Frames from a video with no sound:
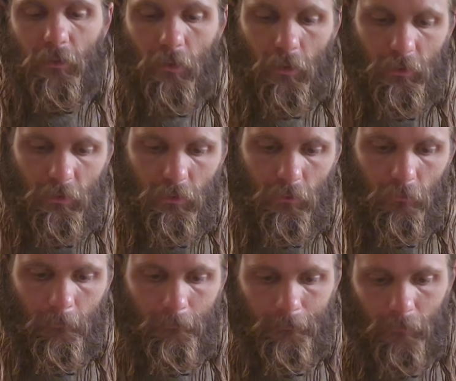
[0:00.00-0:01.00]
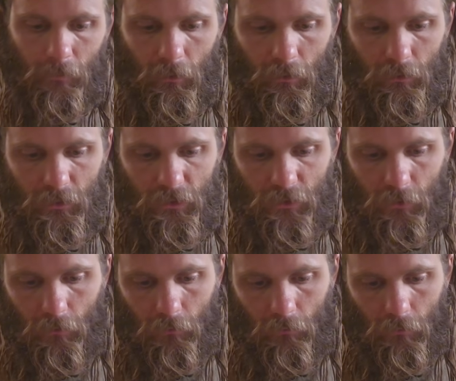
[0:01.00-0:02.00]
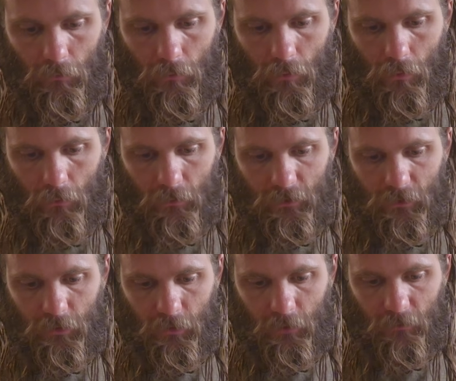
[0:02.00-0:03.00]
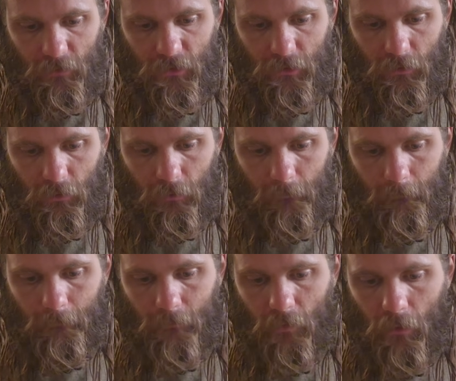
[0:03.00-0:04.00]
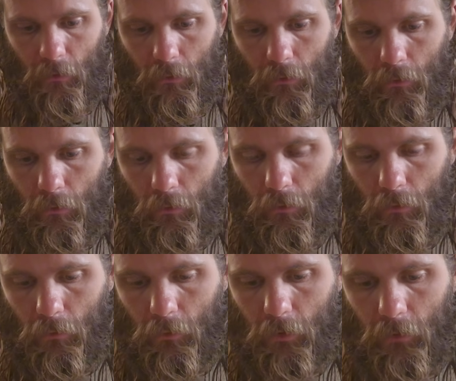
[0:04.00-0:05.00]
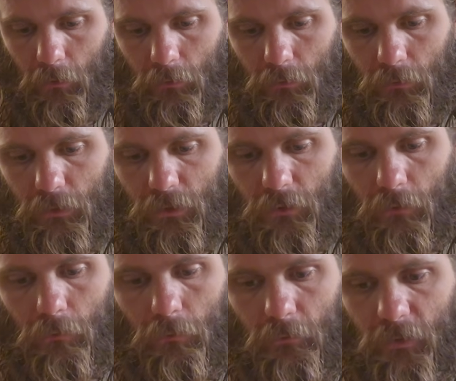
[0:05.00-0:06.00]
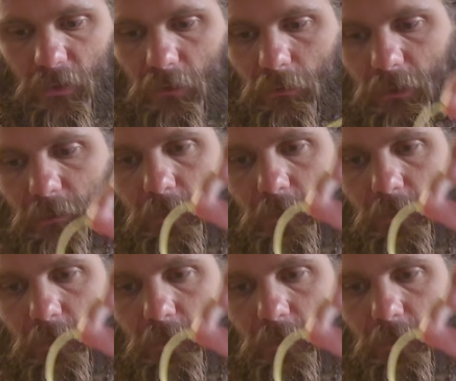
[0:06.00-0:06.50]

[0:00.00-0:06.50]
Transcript: gone, you know. So let's try this again. Okay, so this looks